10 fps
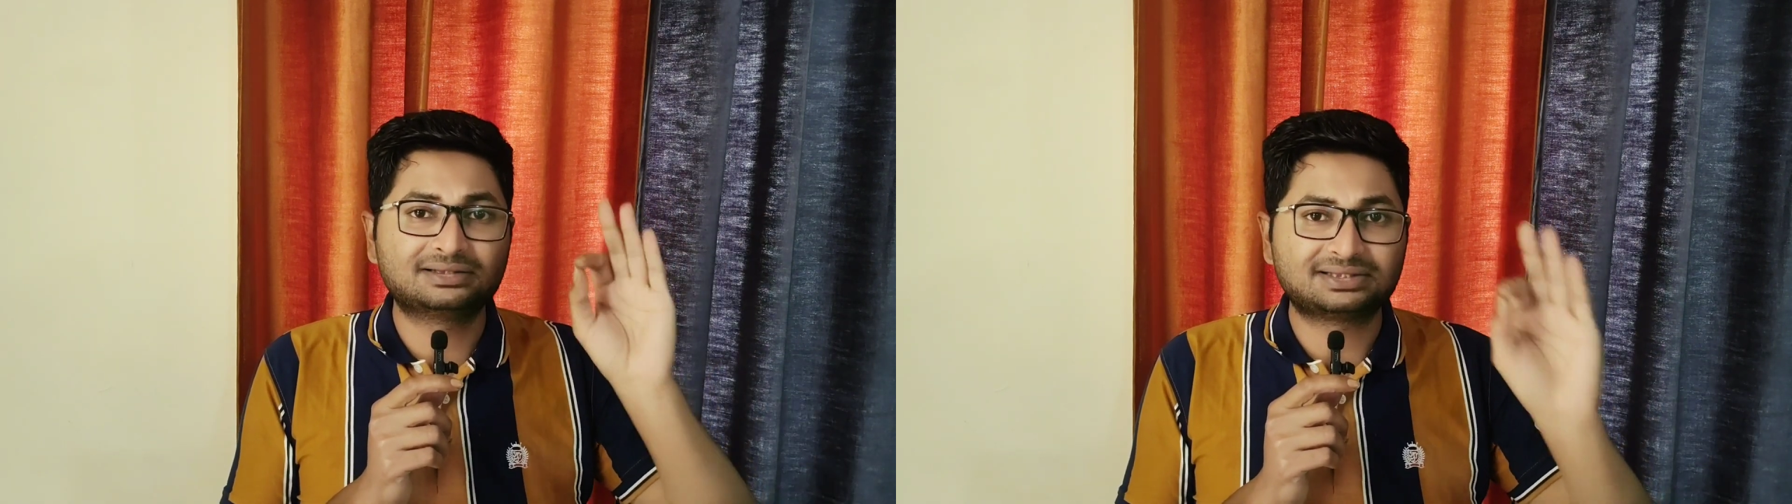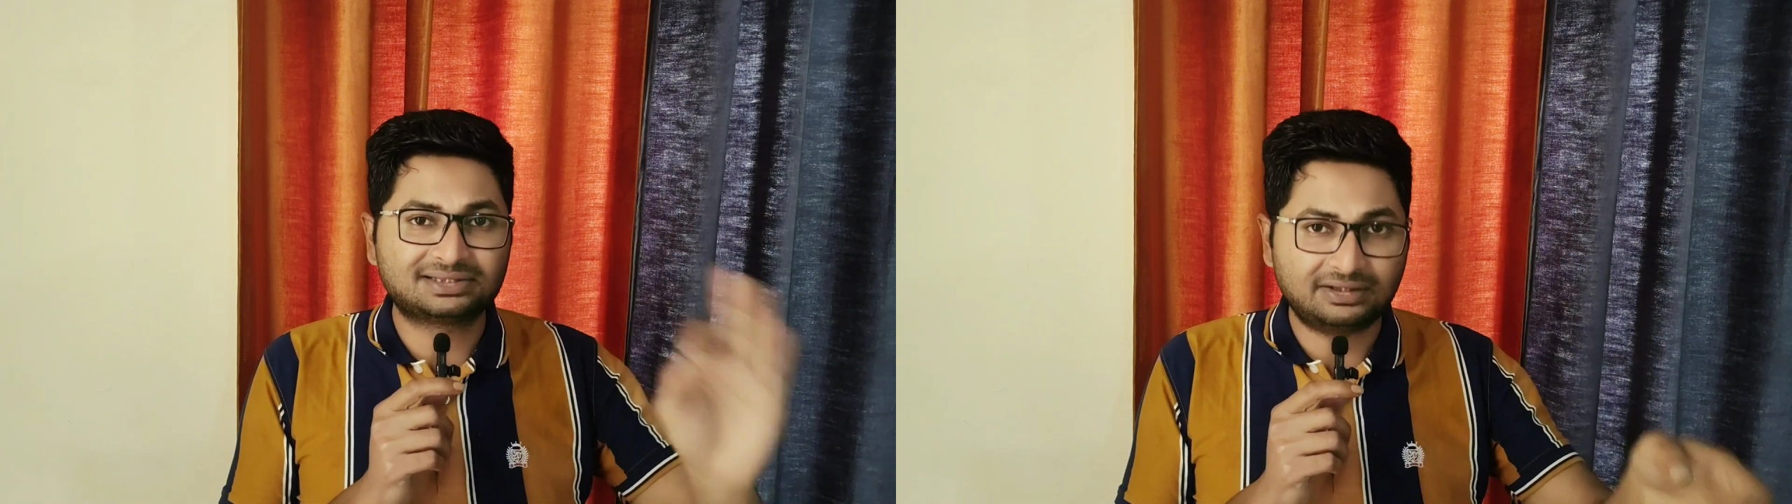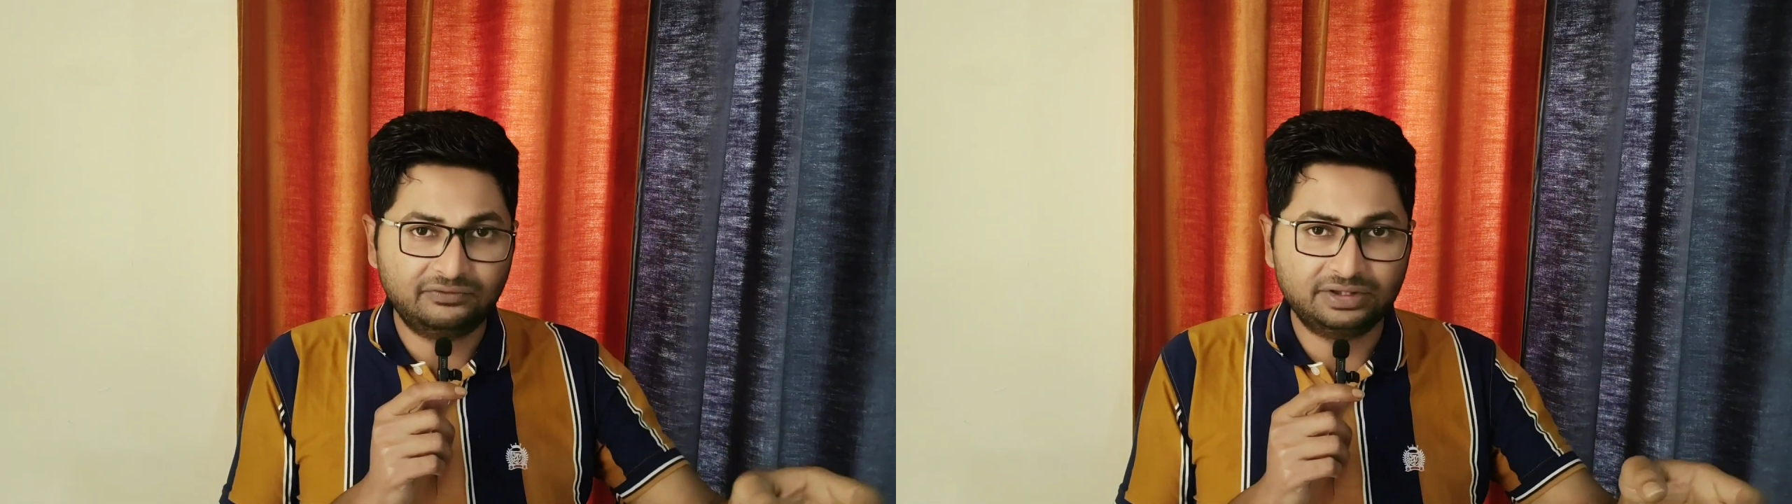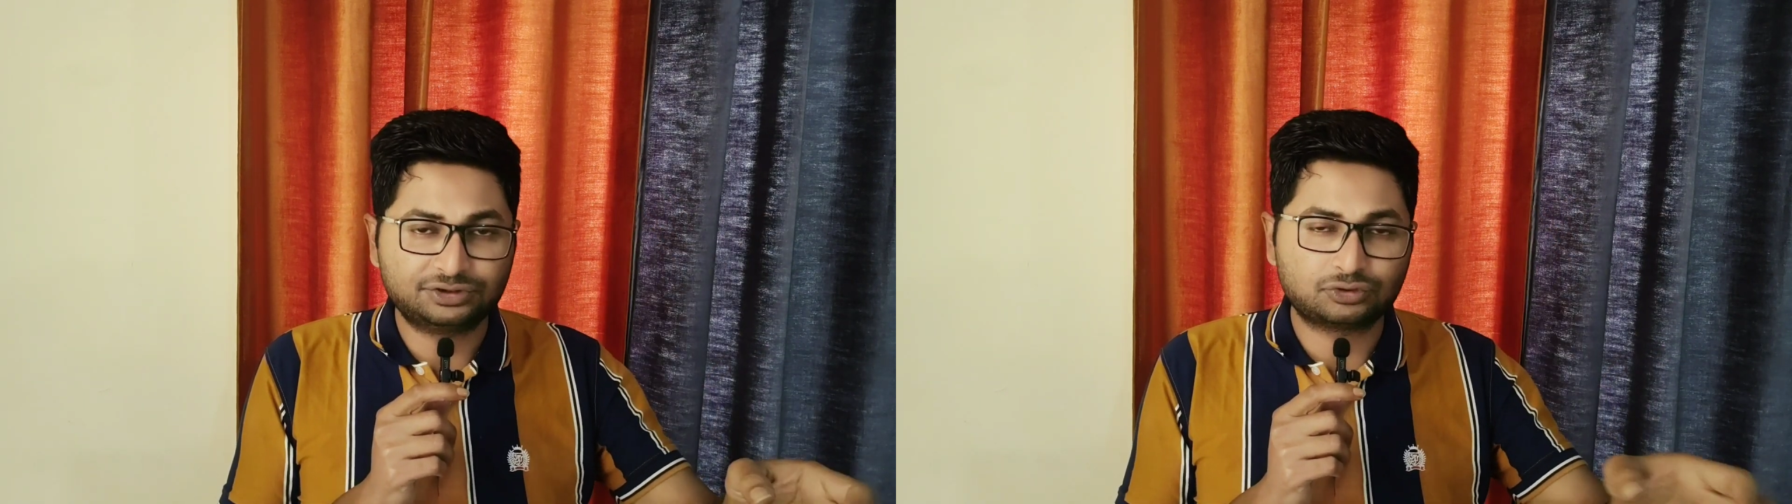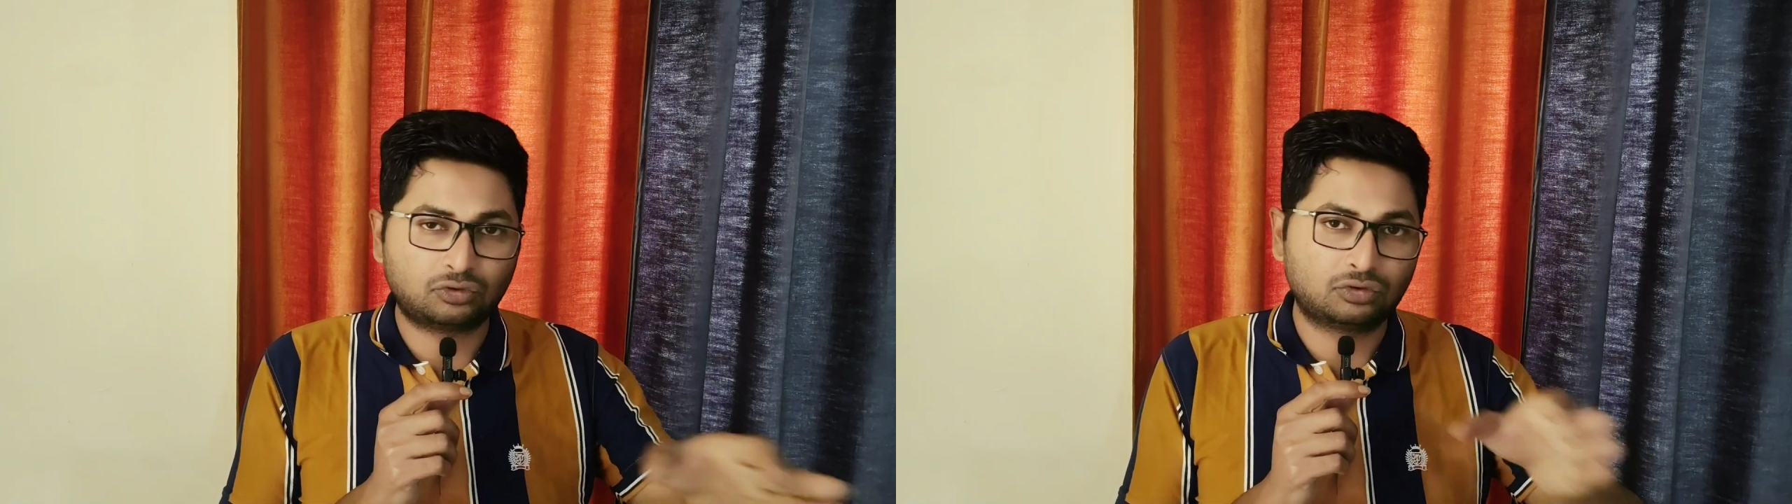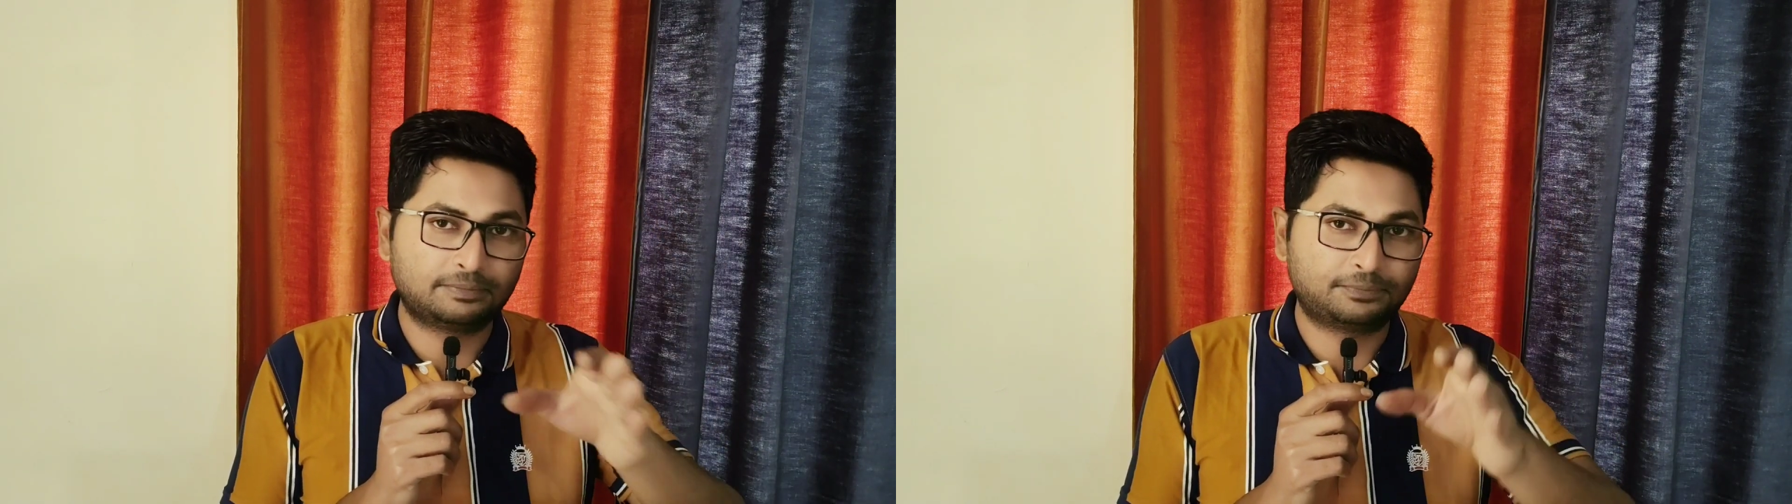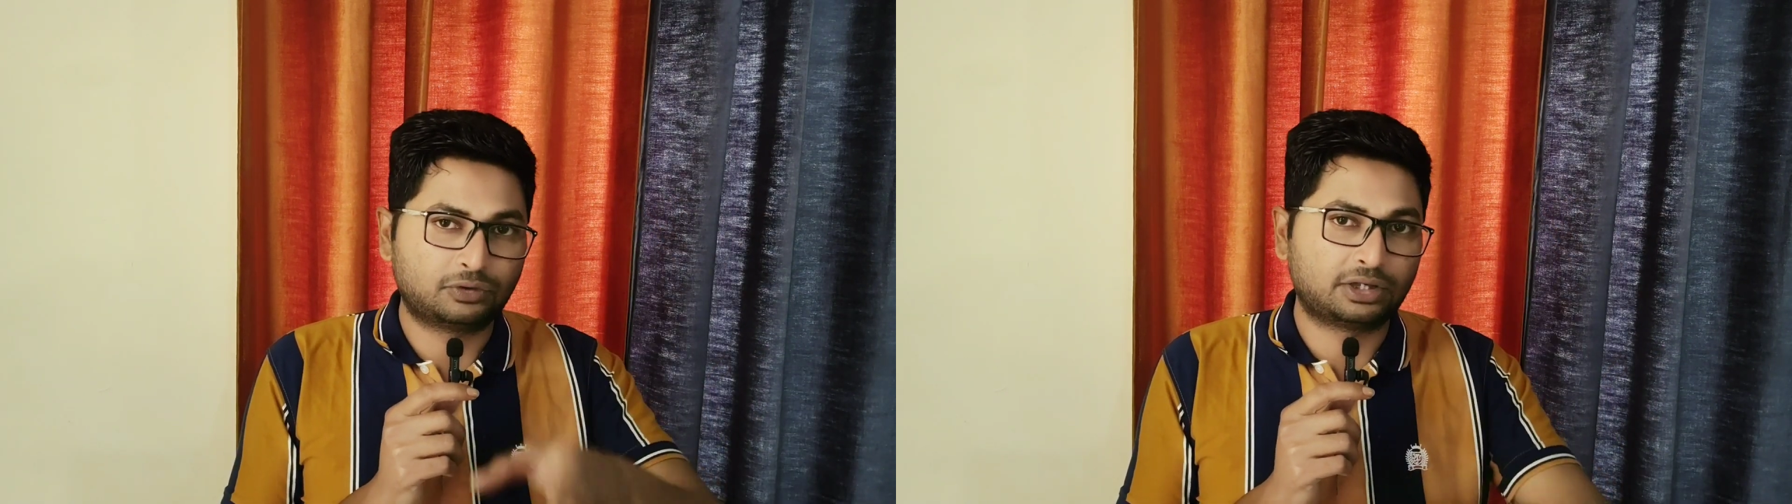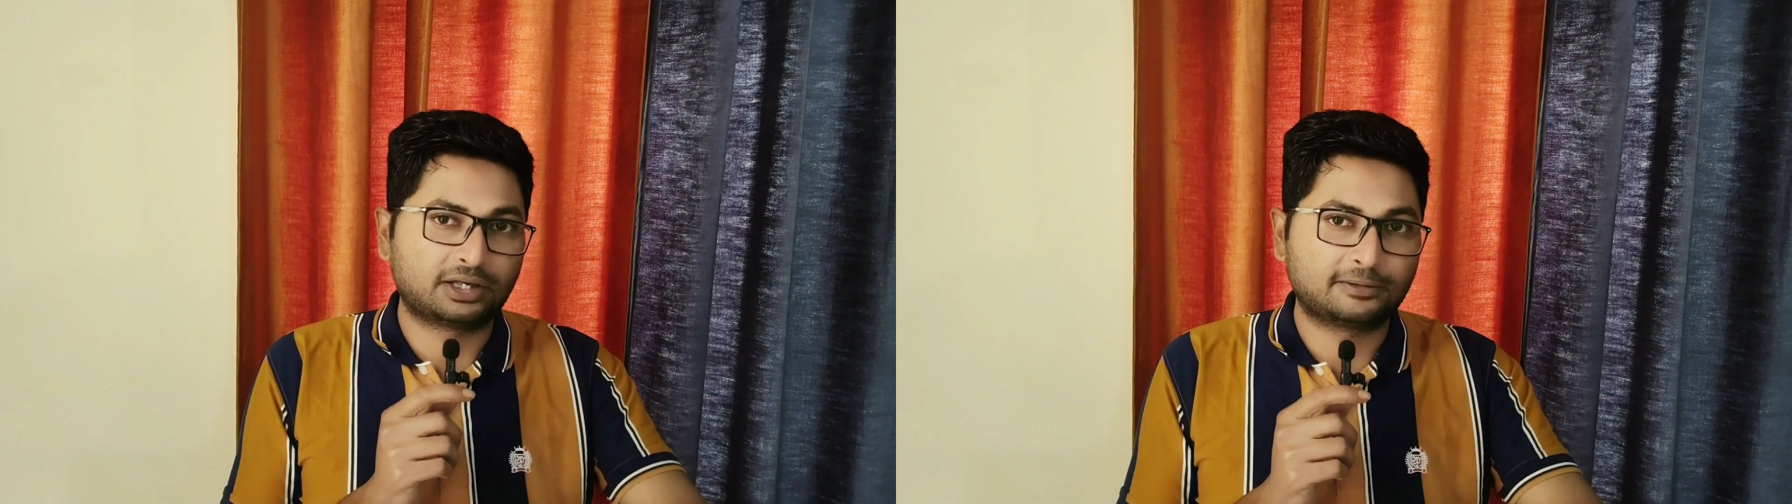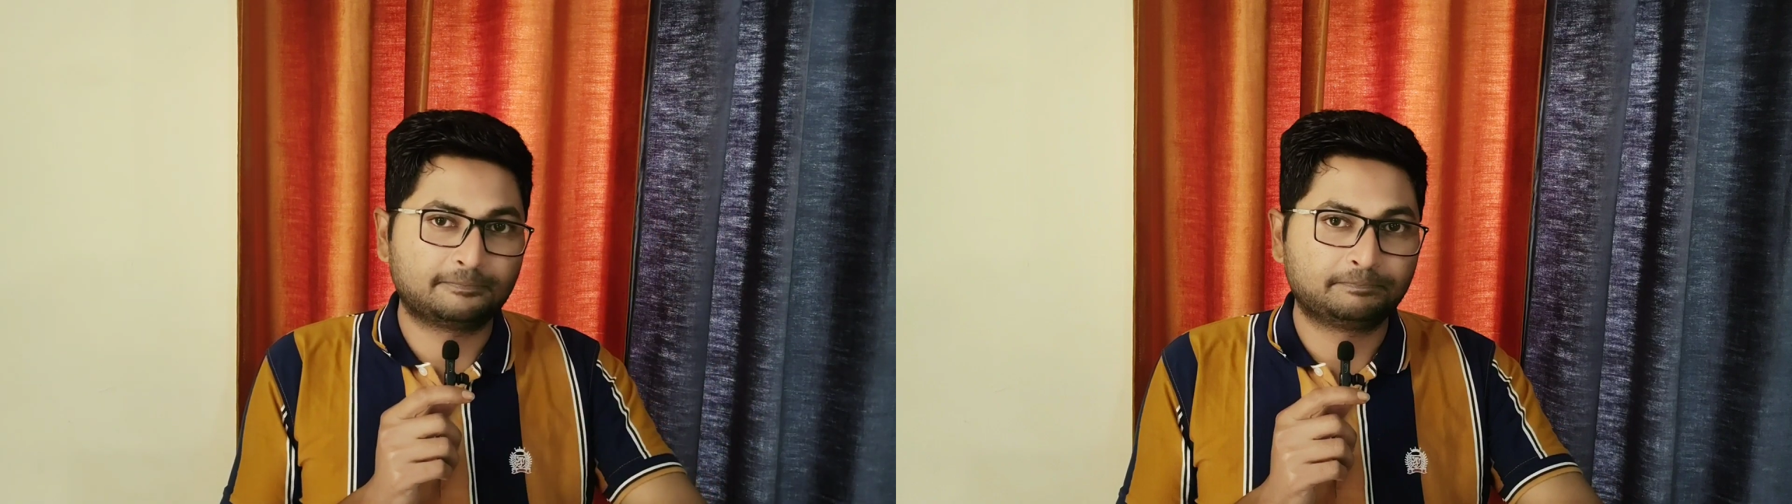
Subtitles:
service or product.